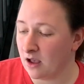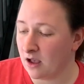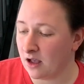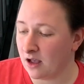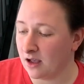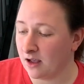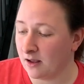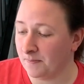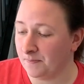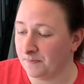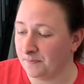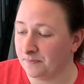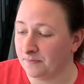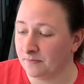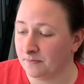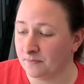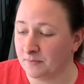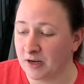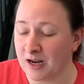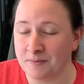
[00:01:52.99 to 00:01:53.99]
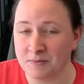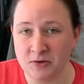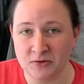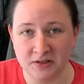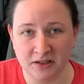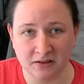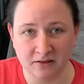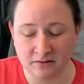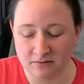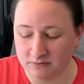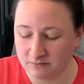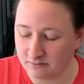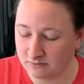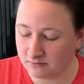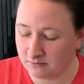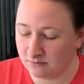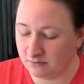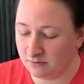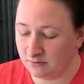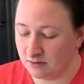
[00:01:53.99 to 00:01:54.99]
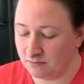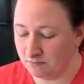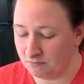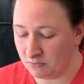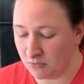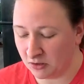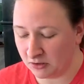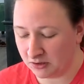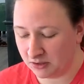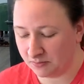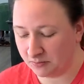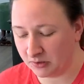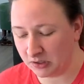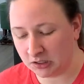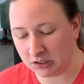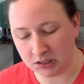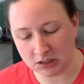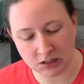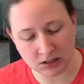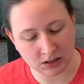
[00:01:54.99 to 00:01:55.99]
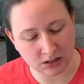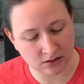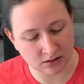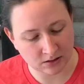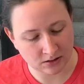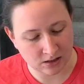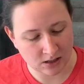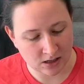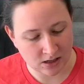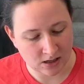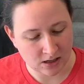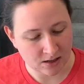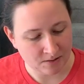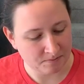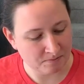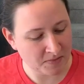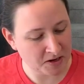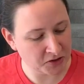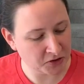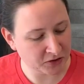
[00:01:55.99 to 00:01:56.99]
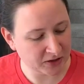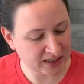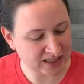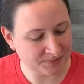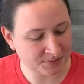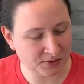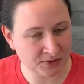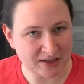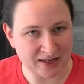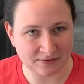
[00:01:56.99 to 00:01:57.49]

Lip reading: But I'm using multiple measuring spoons.